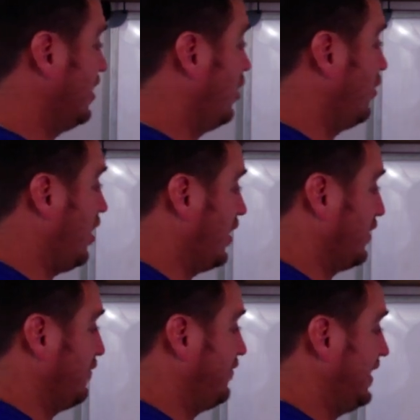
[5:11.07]
to go on
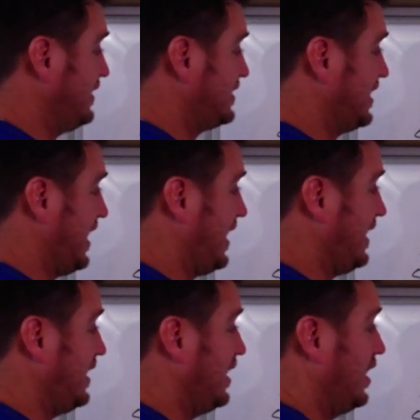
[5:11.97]
the vent
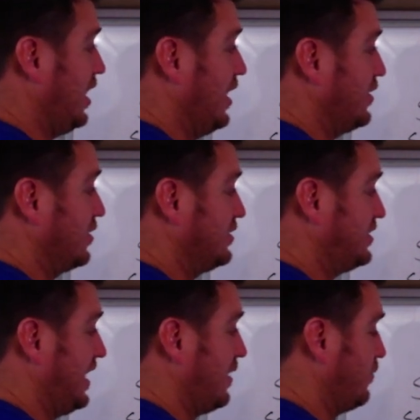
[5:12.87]
side under
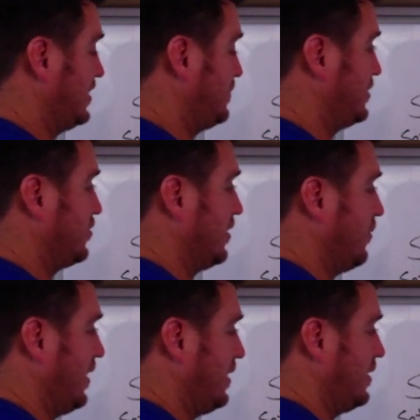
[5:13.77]
set respiratory
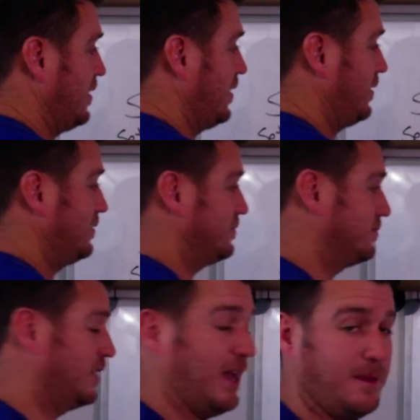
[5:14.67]
rate.
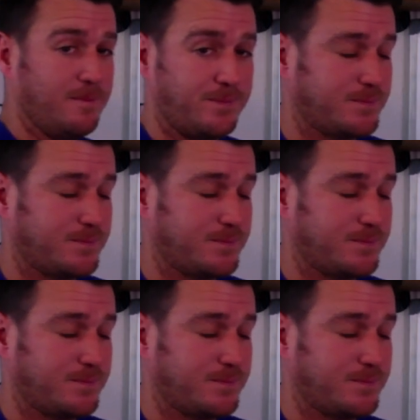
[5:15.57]
Okay?